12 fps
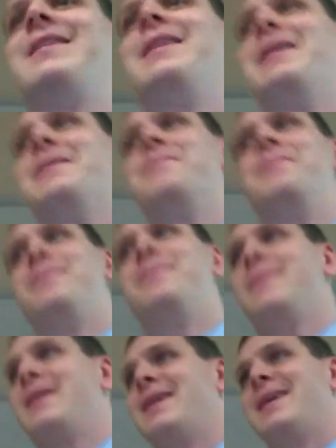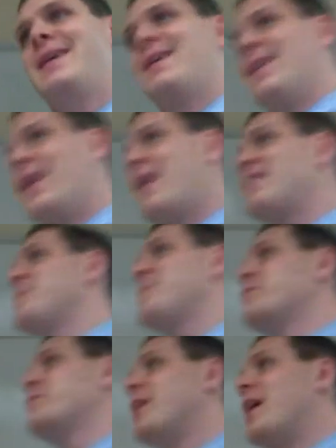Um, lots of
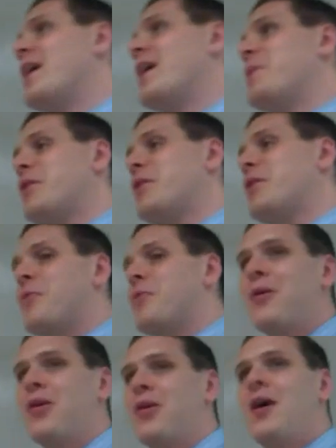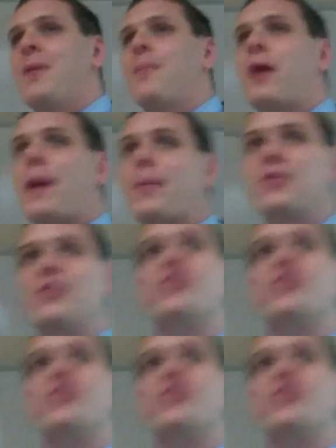people die because in property law, property usage